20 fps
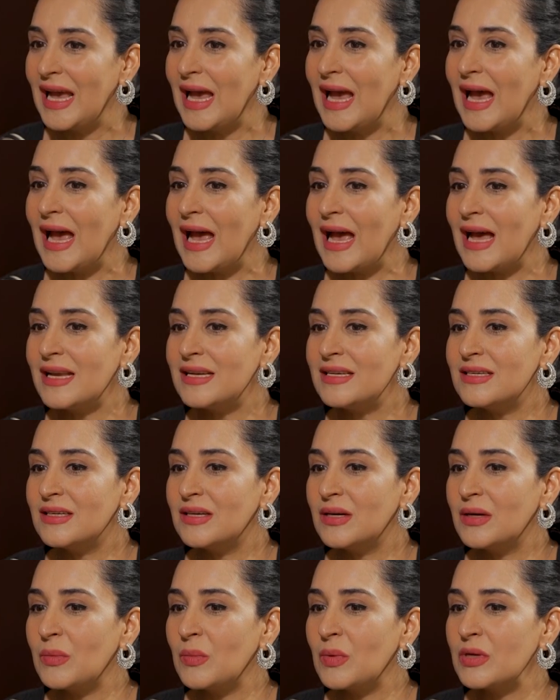And
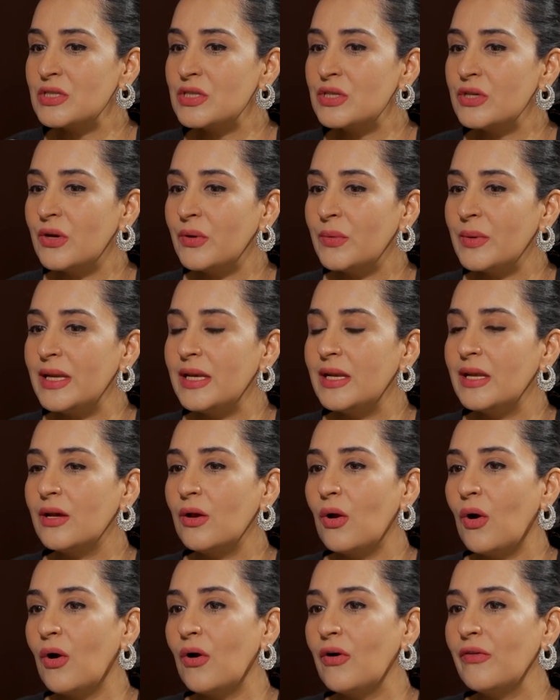what's your reading
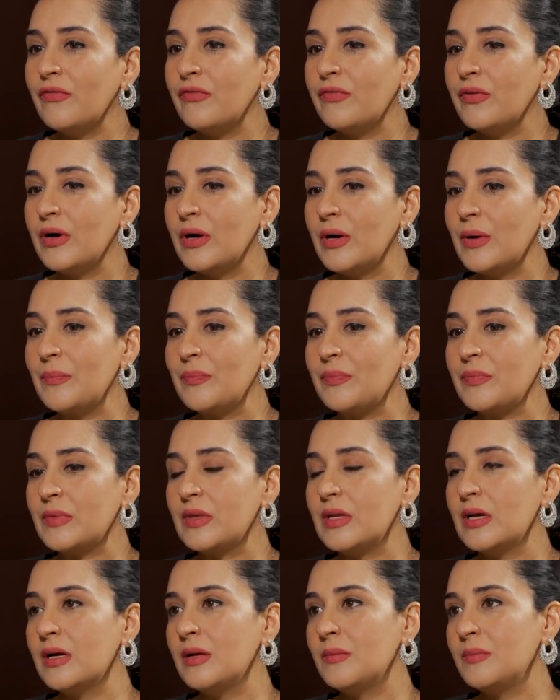of
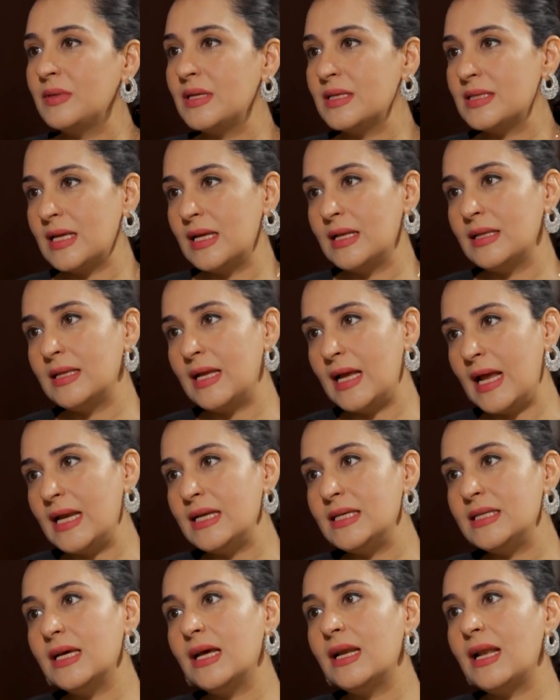the
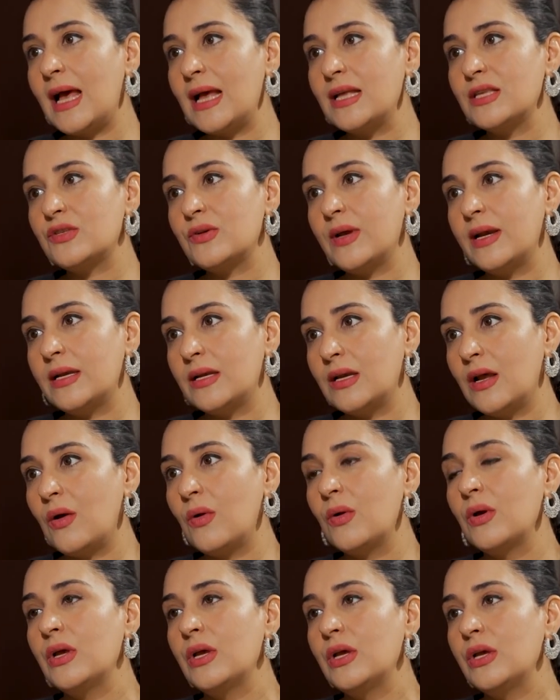NDA alliance right now?
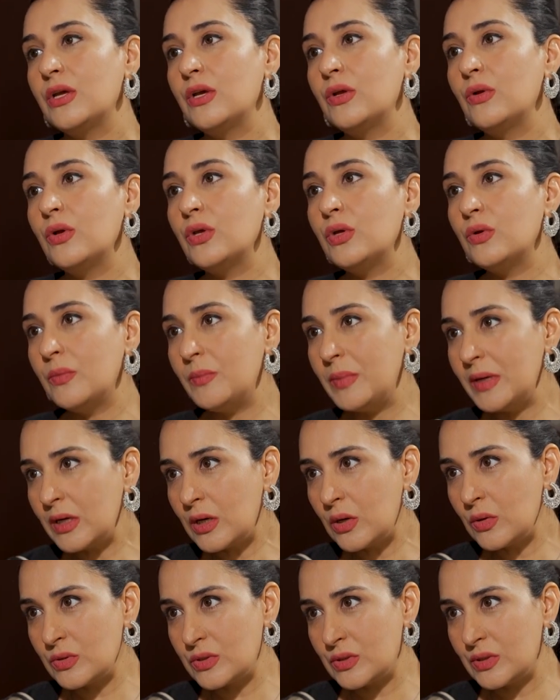You've been
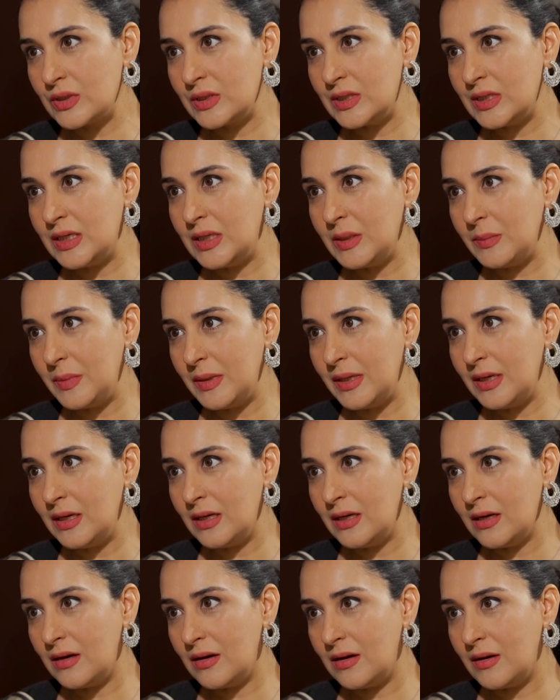close to the TDP,
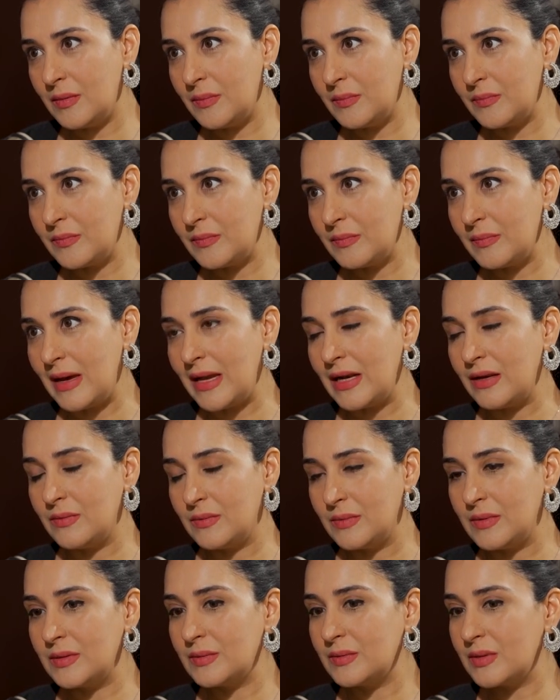
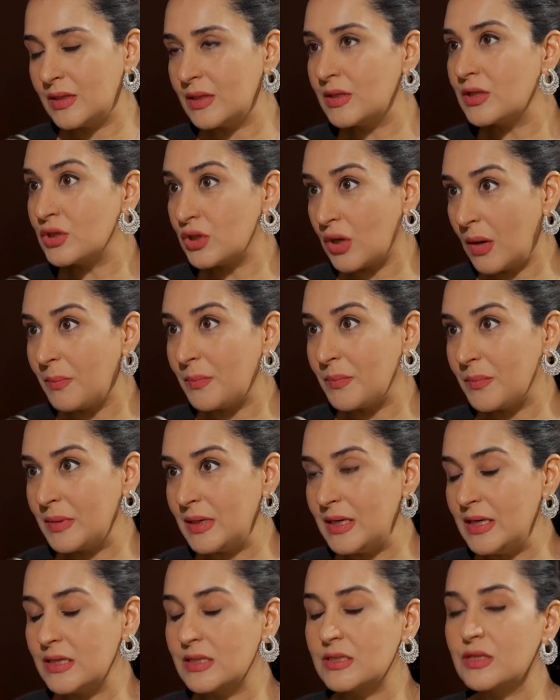the top
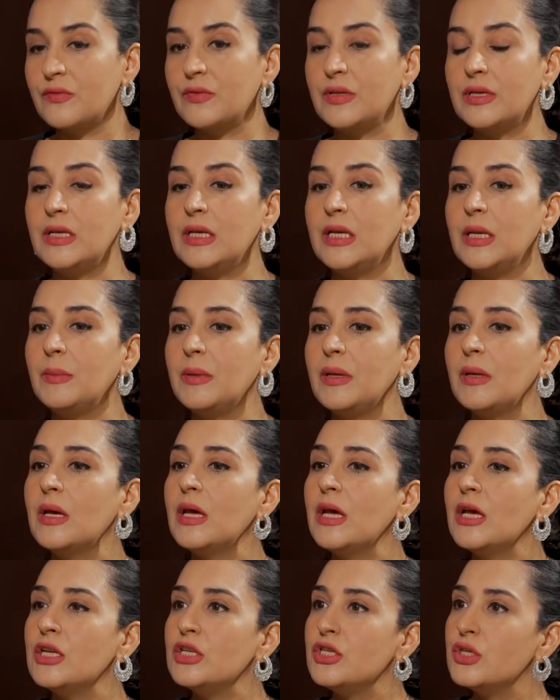leaders of the TDP.
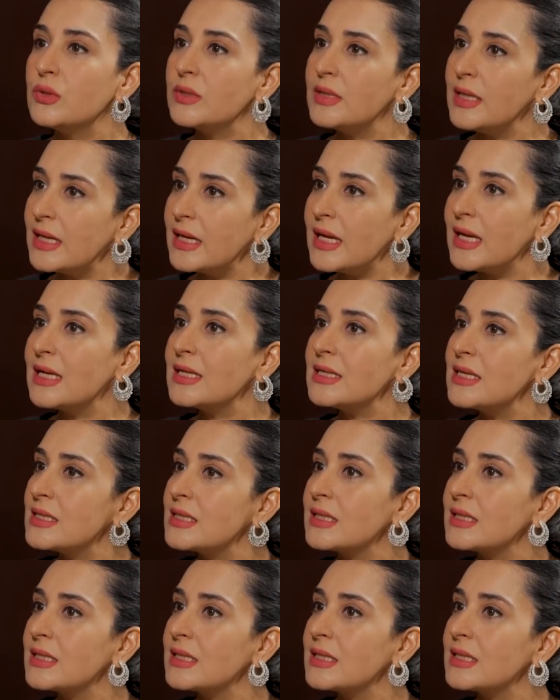Do you think it's a